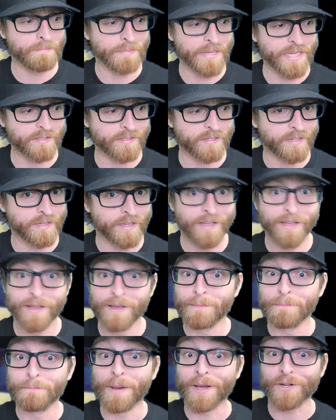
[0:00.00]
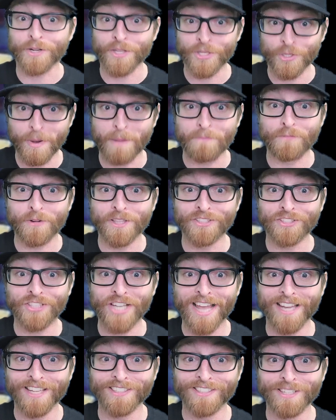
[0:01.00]
of meat. But are you up for the
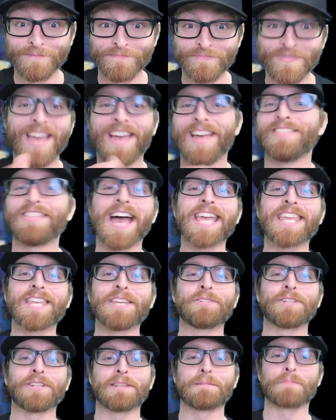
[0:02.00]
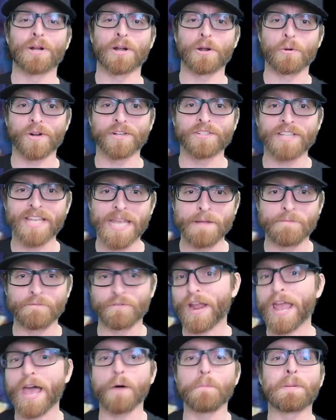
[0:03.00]
challenge? Thank you to the Burger War team
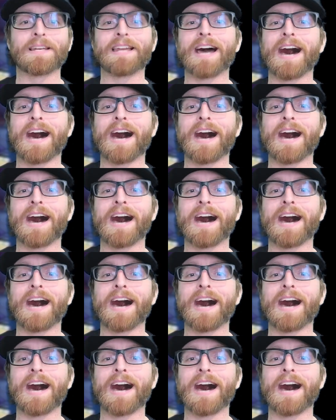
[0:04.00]
for helping